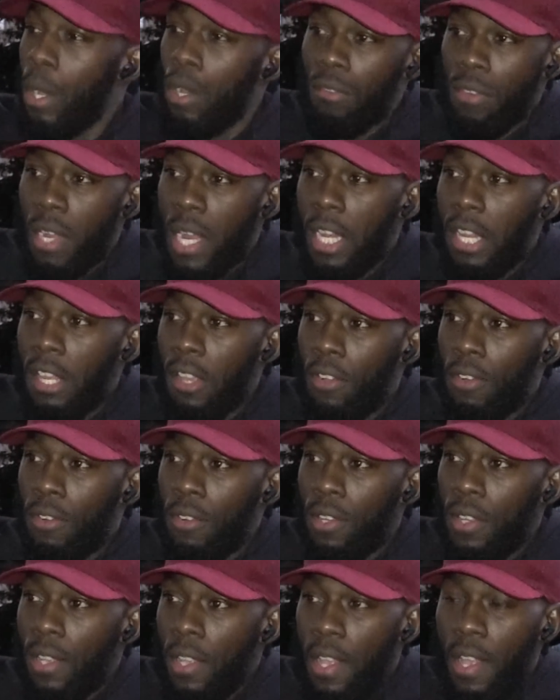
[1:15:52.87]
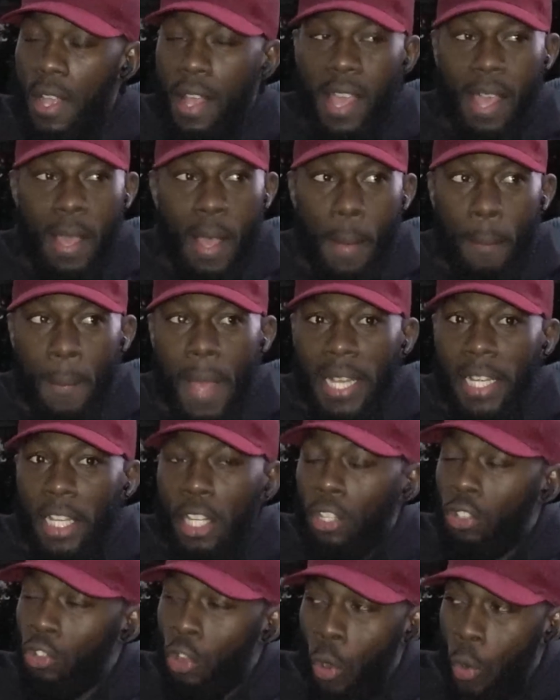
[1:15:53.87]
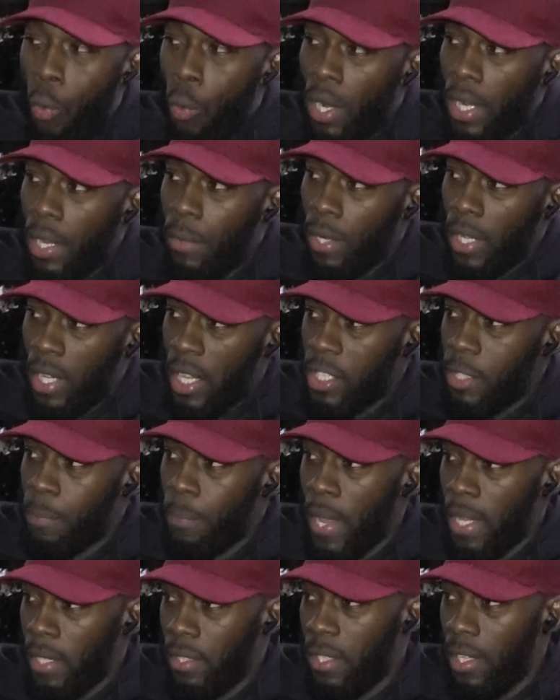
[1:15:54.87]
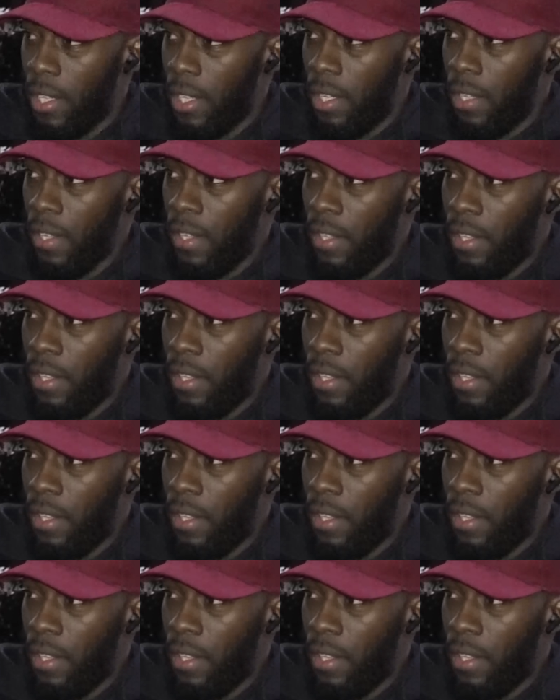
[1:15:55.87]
Gone radio. Man didn't know what they were gonna expect, innit?